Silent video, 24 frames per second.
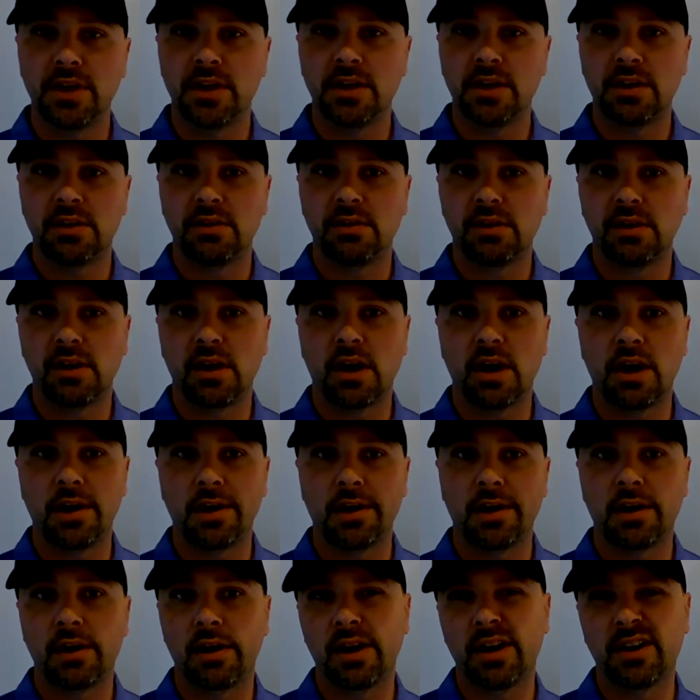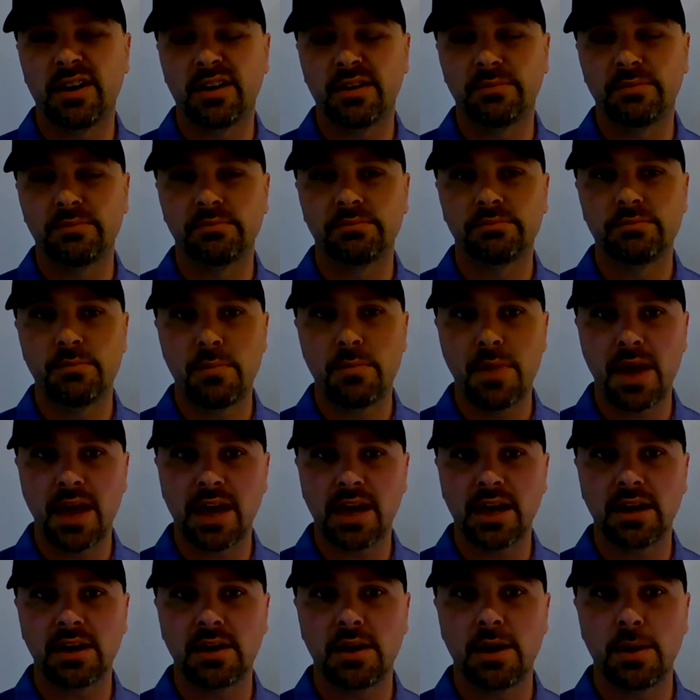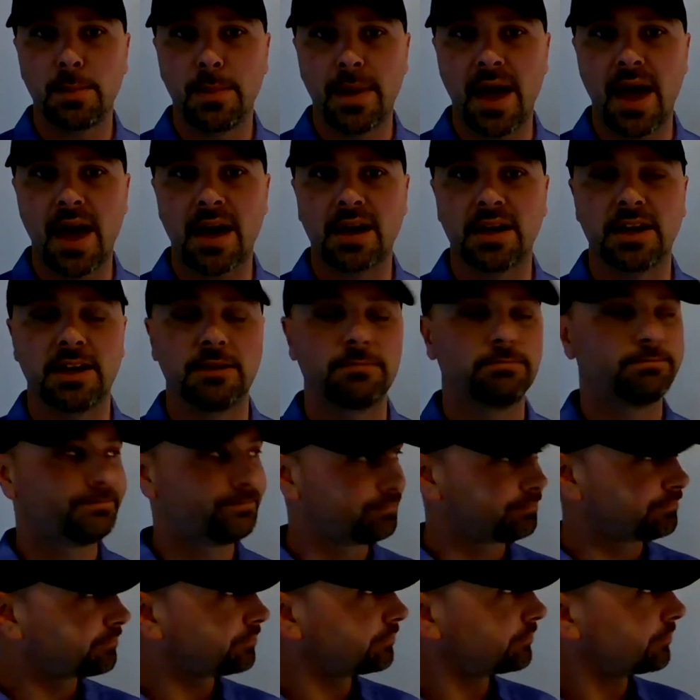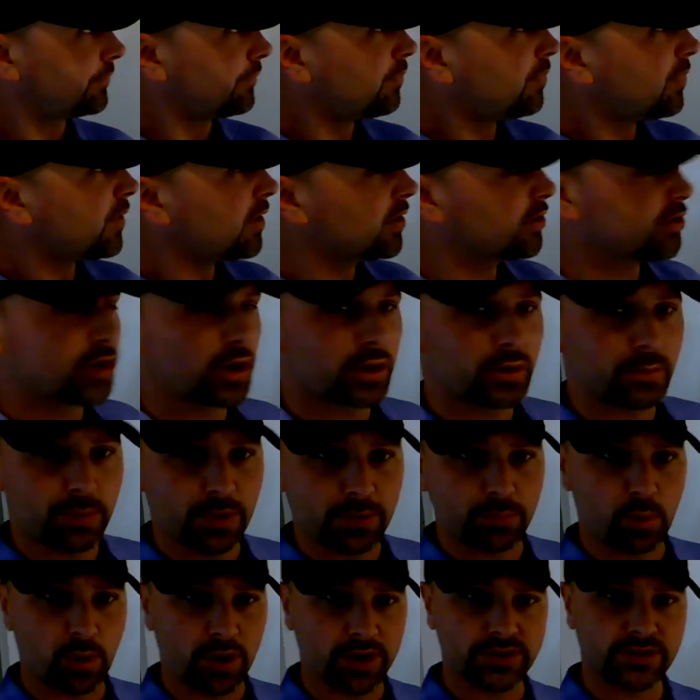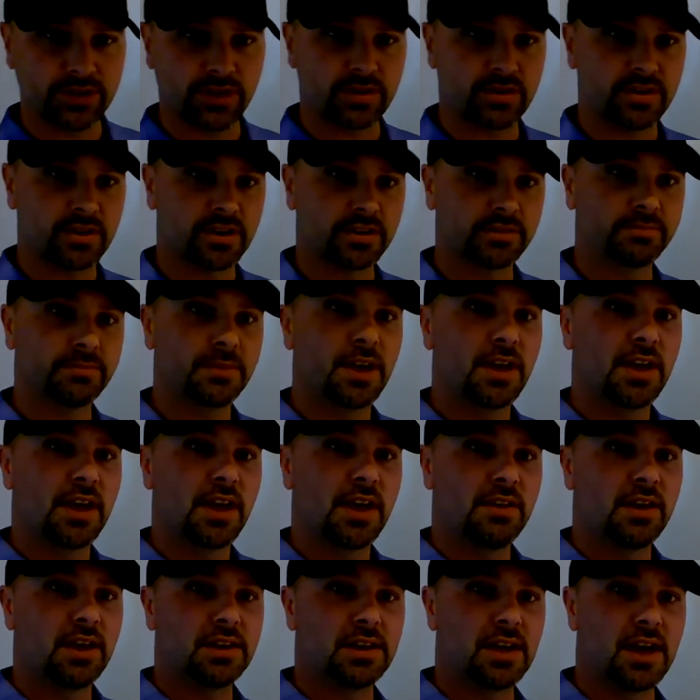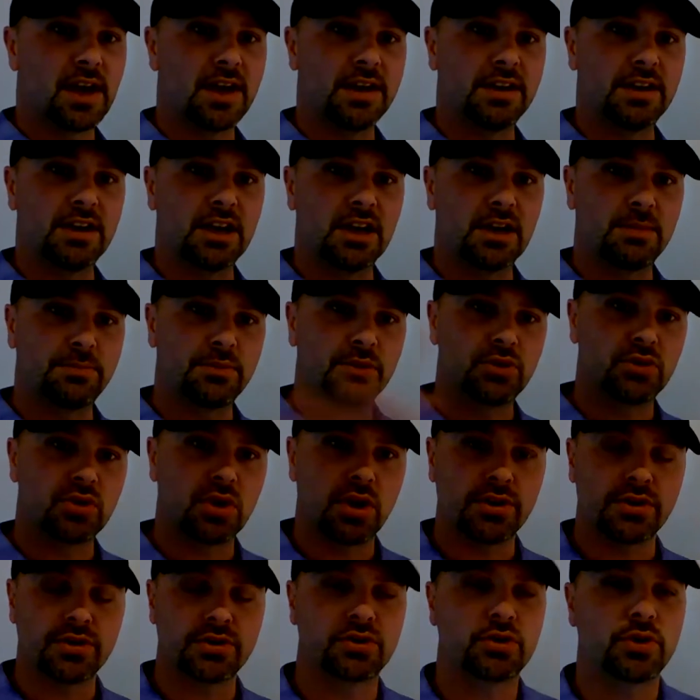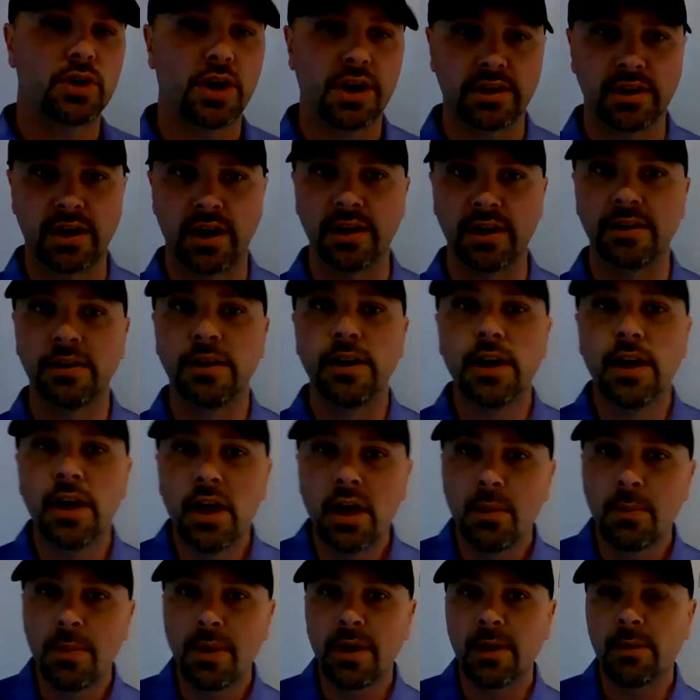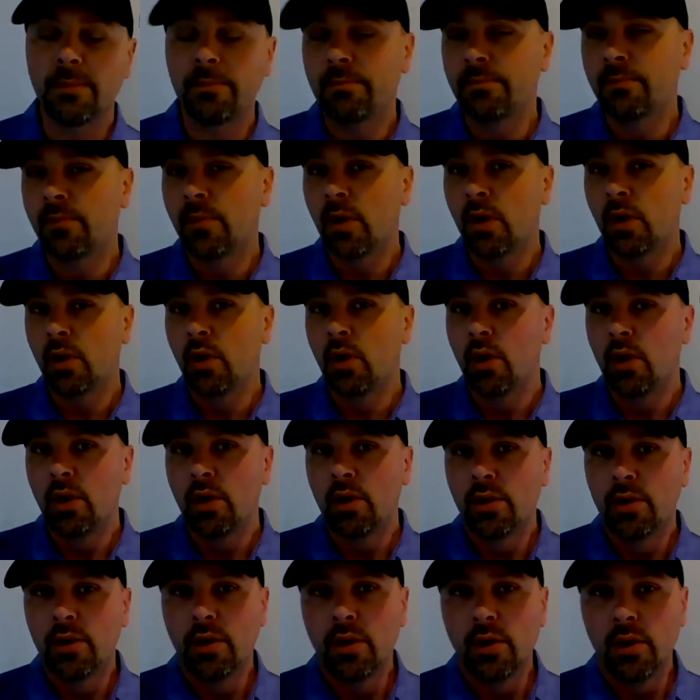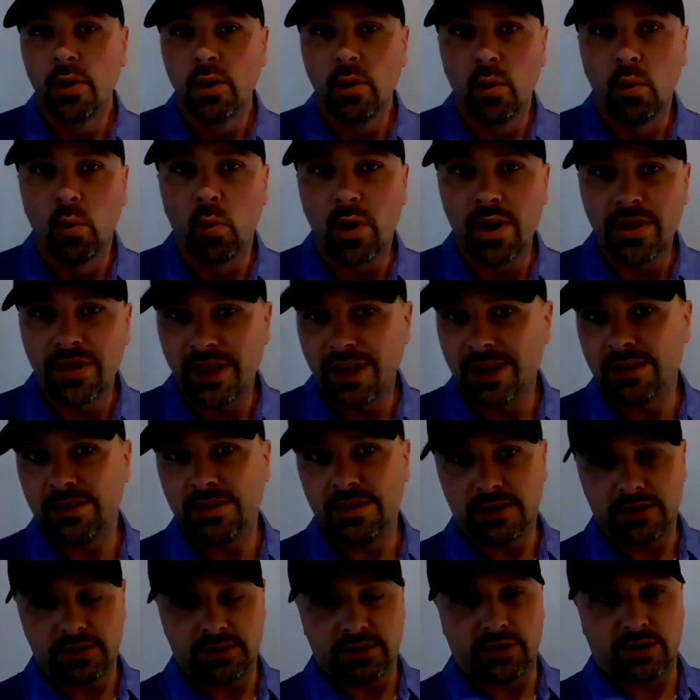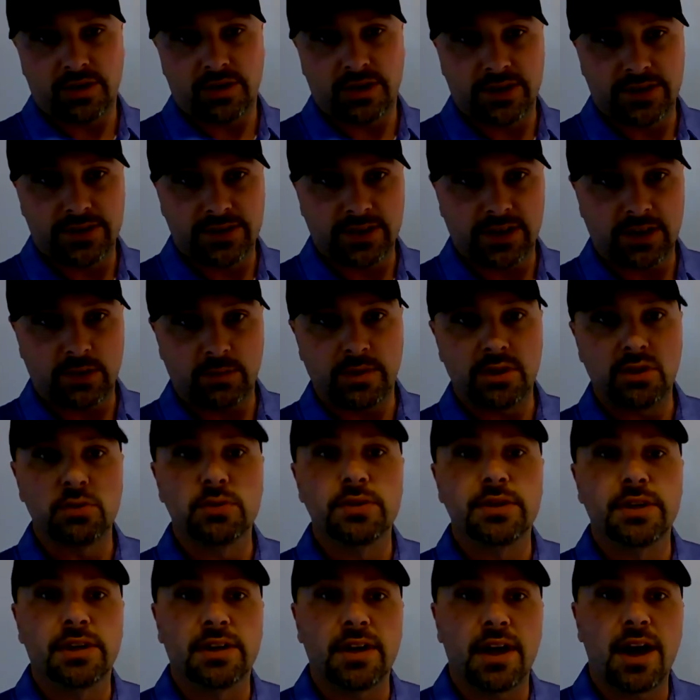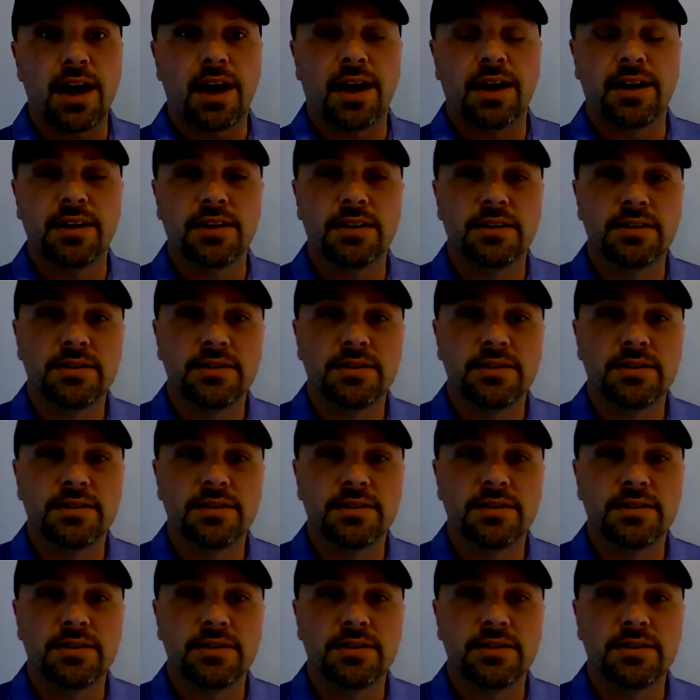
in our main packet. So you put points on, they line up, you draw your straight line. But one thing that you're going to see we use a lot